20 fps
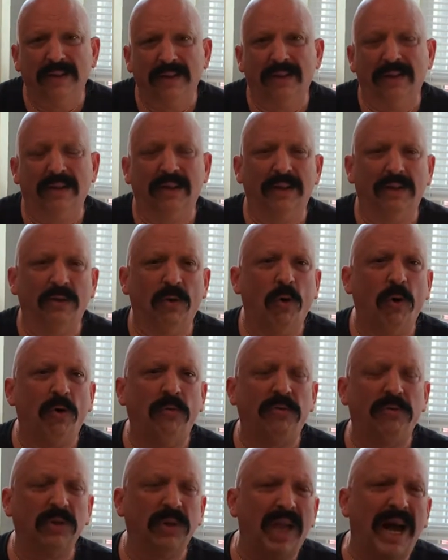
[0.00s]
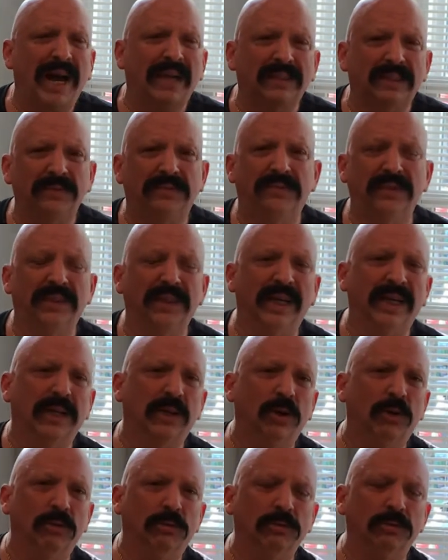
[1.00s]
and the whole philosophy that
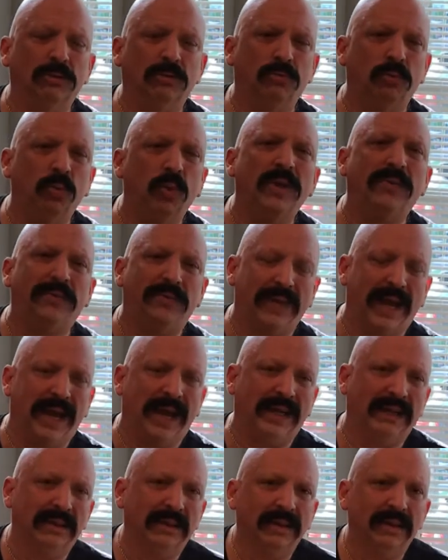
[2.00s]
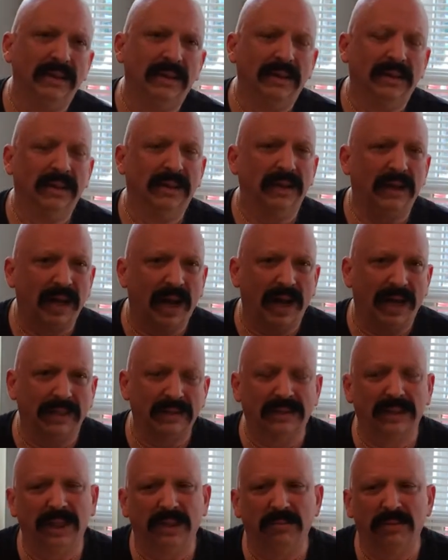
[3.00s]
goes with that, and the
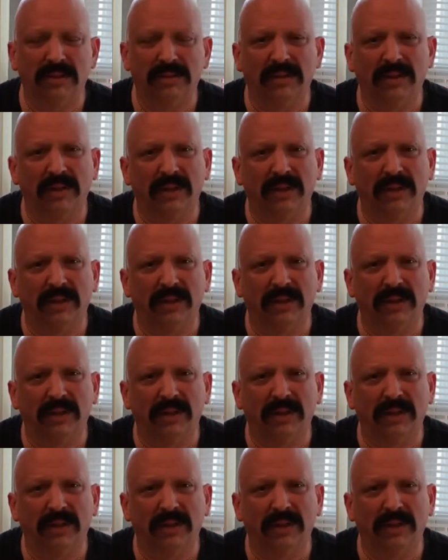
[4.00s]
concepts.